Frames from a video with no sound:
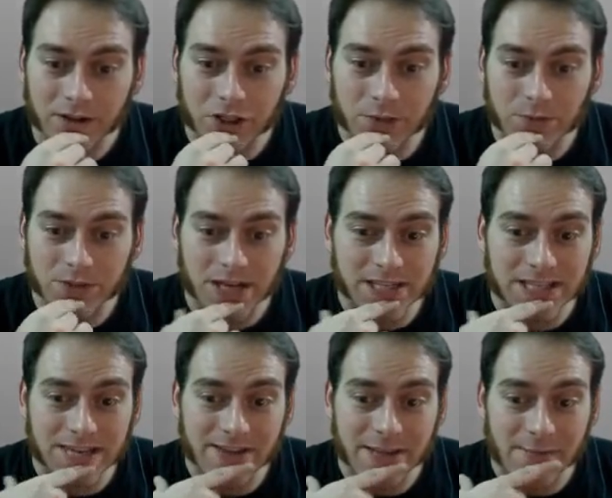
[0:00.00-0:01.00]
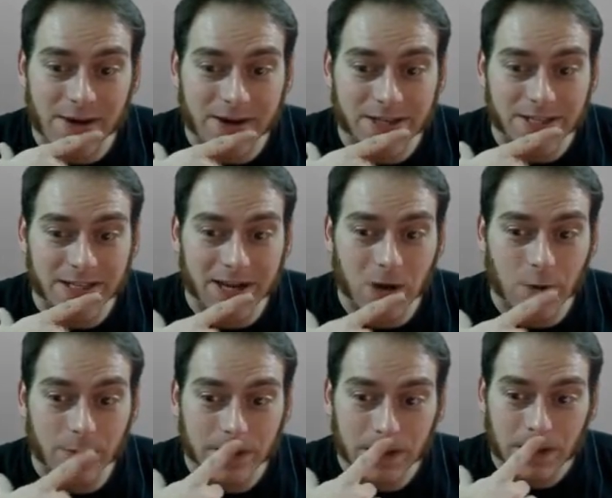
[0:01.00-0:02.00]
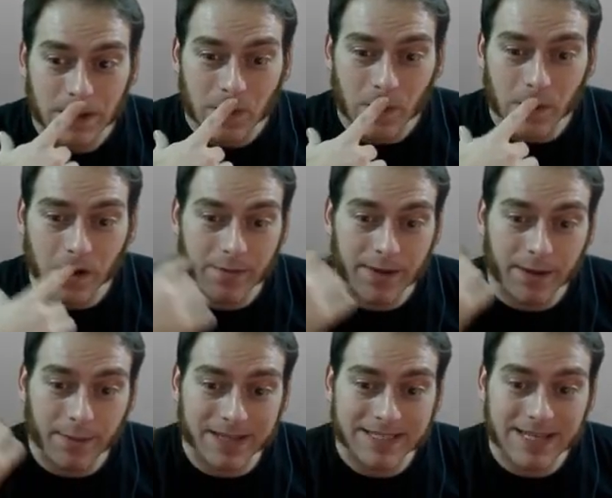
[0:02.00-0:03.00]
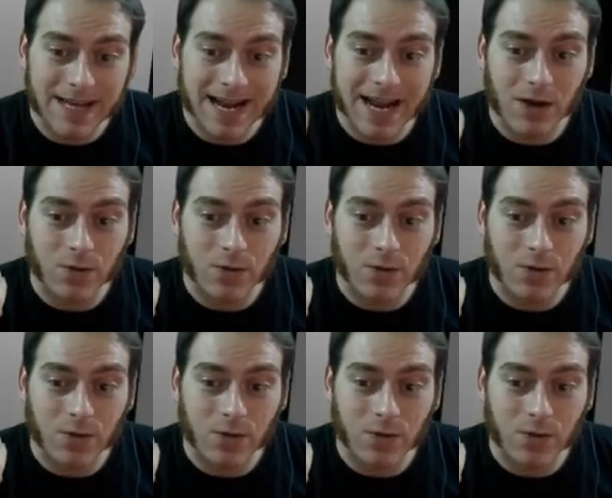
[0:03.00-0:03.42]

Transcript: that their trip was not saving their marriage as they'd hoped. What could have been a pleasant night